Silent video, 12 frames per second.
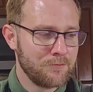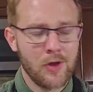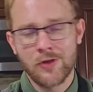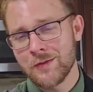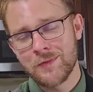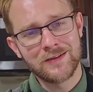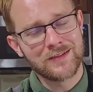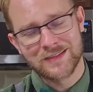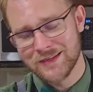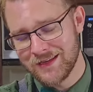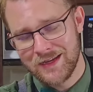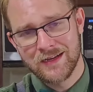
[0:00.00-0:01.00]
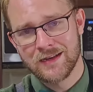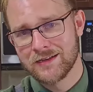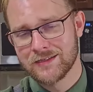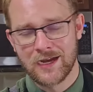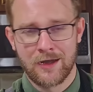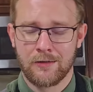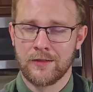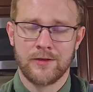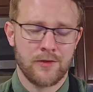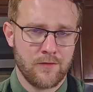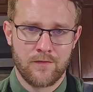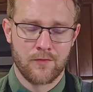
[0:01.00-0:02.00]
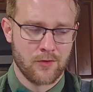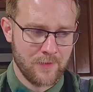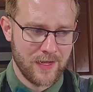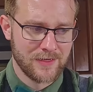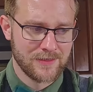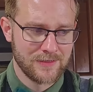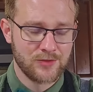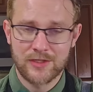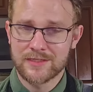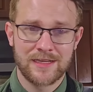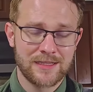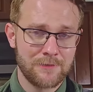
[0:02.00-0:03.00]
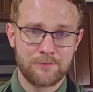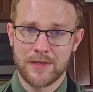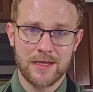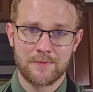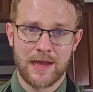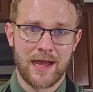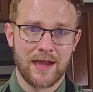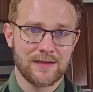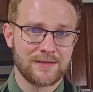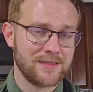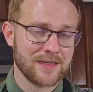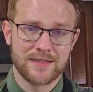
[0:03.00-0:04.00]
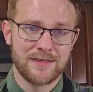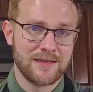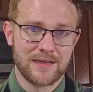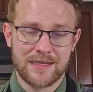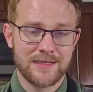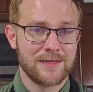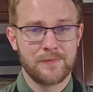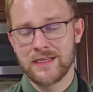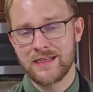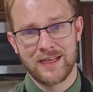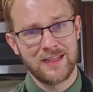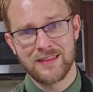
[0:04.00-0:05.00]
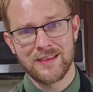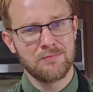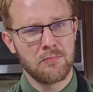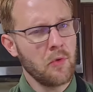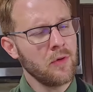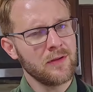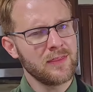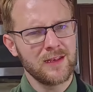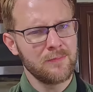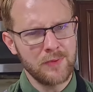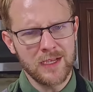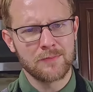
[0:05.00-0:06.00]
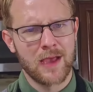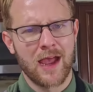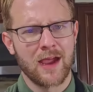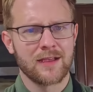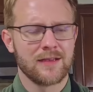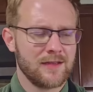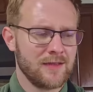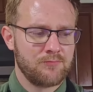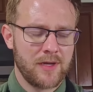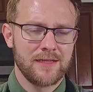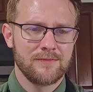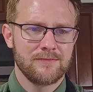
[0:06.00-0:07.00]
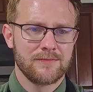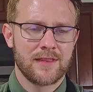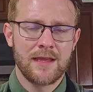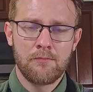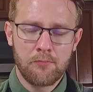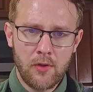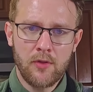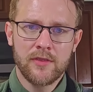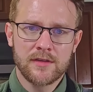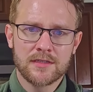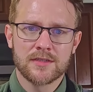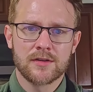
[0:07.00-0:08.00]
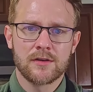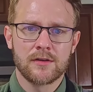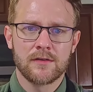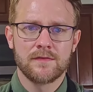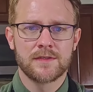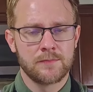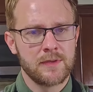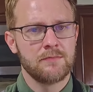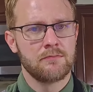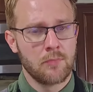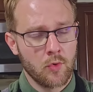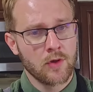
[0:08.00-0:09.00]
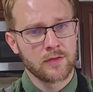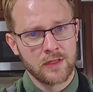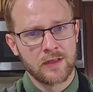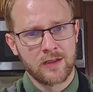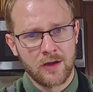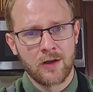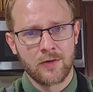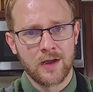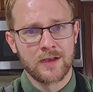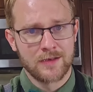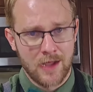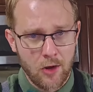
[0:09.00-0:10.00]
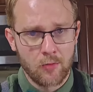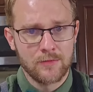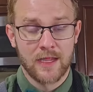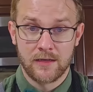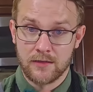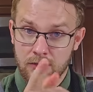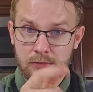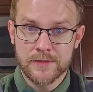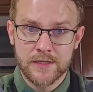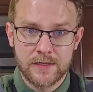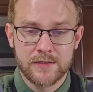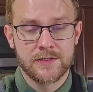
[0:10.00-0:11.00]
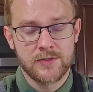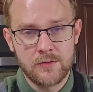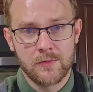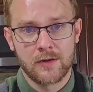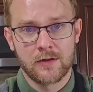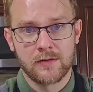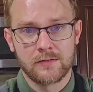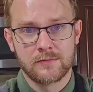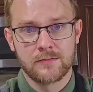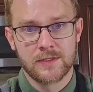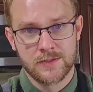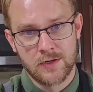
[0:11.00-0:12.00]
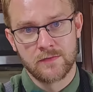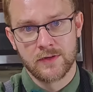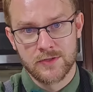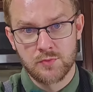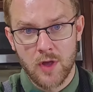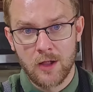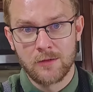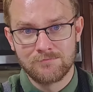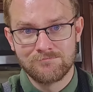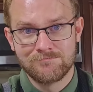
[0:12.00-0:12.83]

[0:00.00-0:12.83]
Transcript: Pokemon doesn't need an entirely new format, just like the Big Mac doesn't need to be anything more than a Big Mac. But they both deserve to be more than they are right now, and you as a consumer deserve it as well.